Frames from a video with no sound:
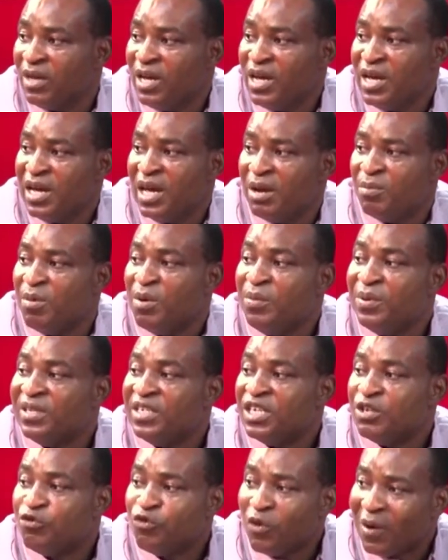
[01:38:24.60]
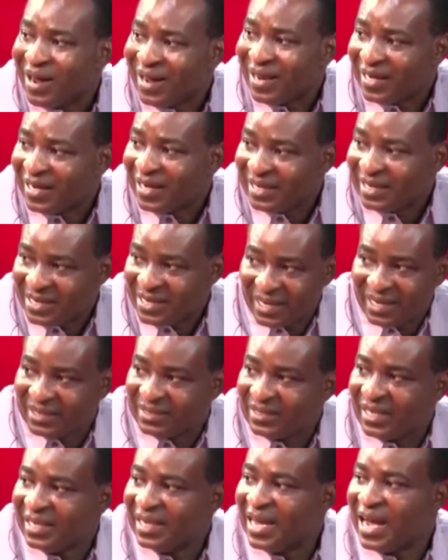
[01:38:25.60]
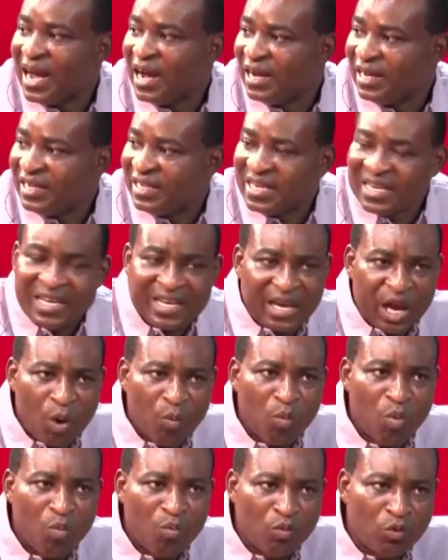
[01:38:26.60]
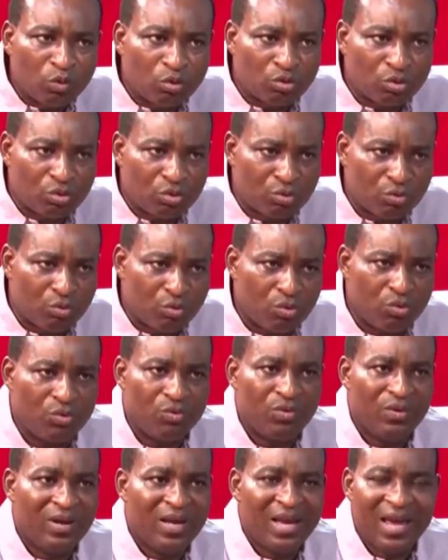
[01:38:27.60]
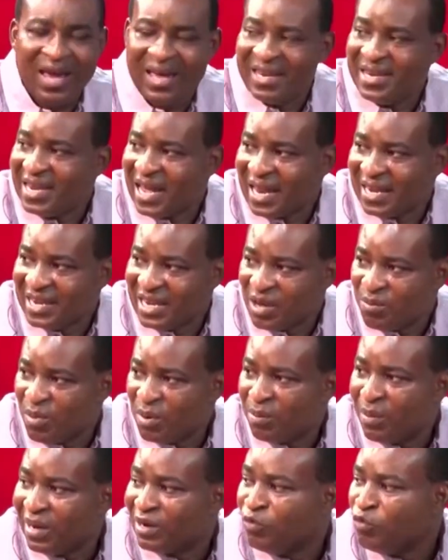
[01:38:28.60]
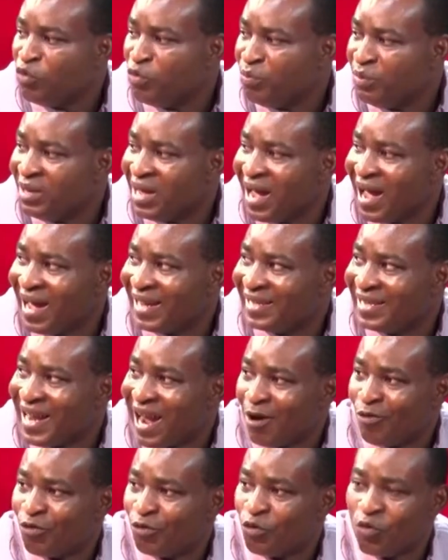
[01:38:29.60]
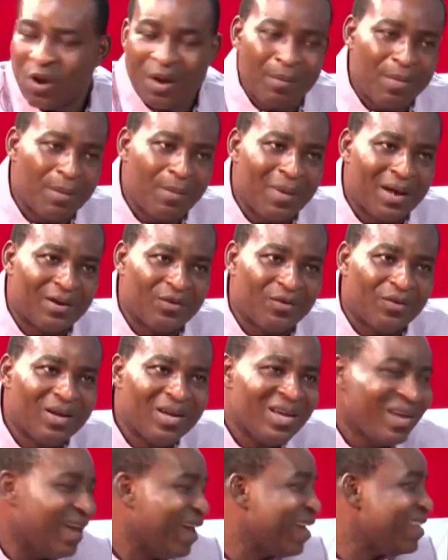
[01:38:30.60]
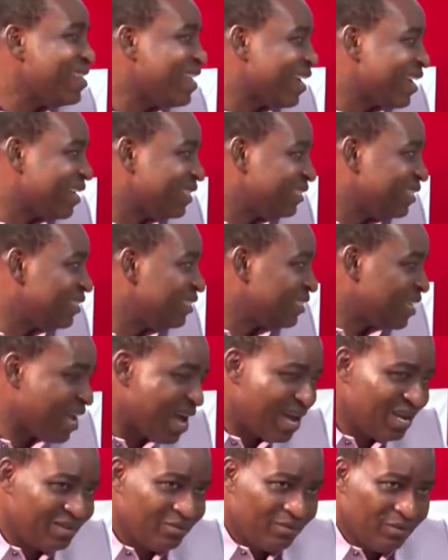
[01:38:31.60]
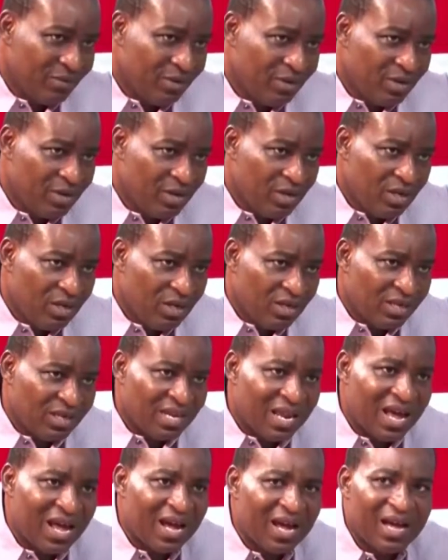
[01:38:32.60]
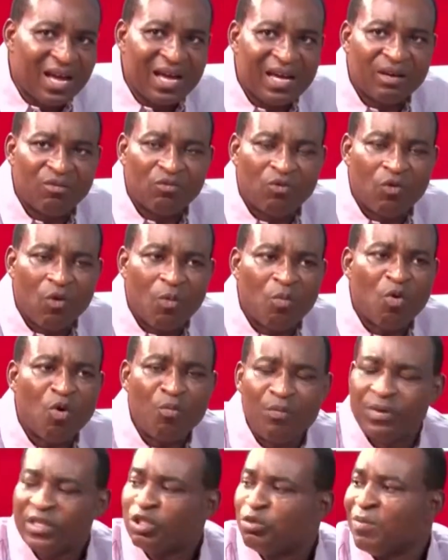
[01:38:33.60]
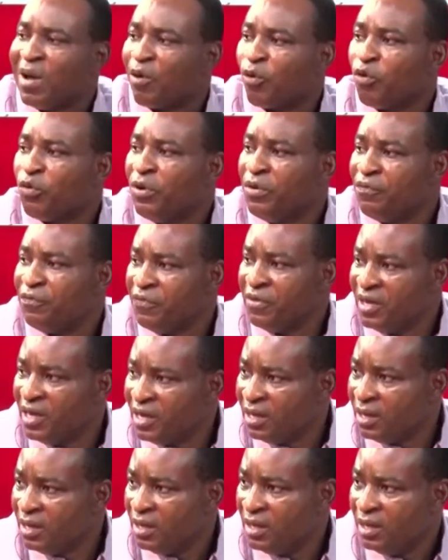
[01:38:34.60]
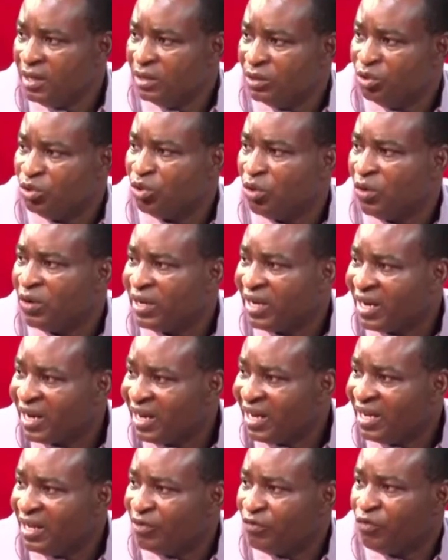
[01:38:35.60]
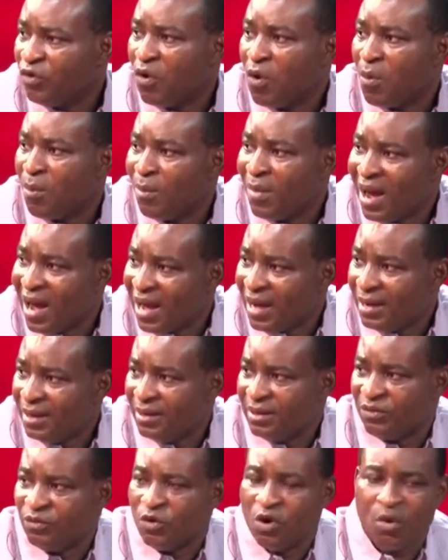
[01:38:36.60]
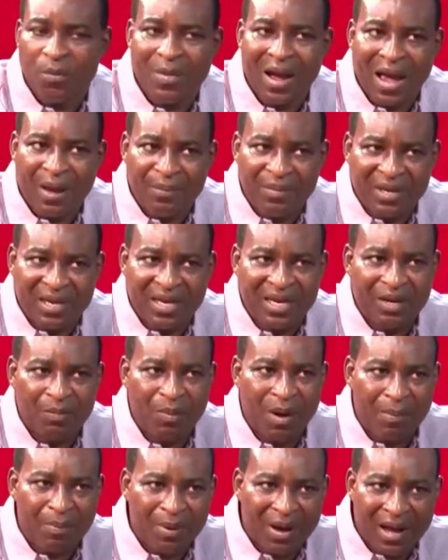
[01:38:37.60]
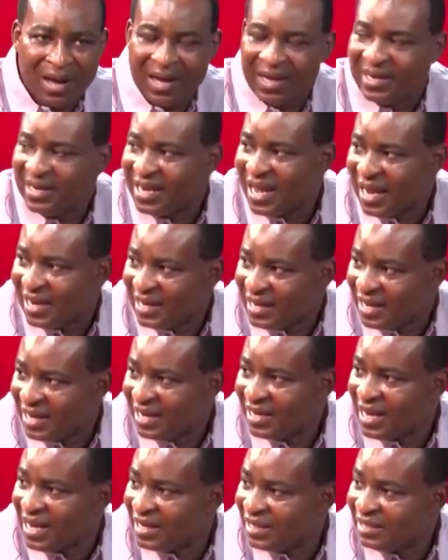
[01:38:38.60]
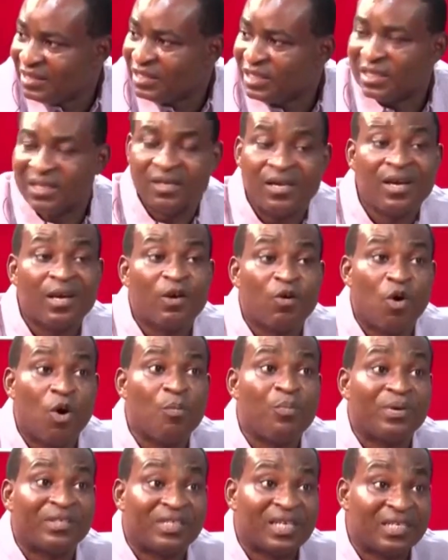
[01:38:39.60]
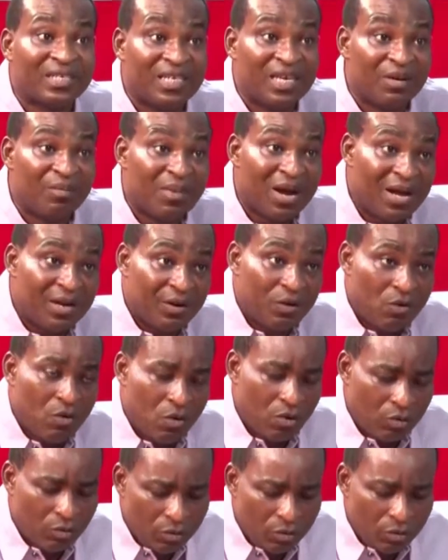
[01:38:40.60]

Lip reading: e be bi di jo ade ese ya e di nkabu mu sronko ene ade e beba no obi a ya wo no e beba no enye kese sa na omo mbetima ko hwefie John Gere, John Ma, John Ma, Min and the Papa, any idea ye inti, compass chairman and uncle.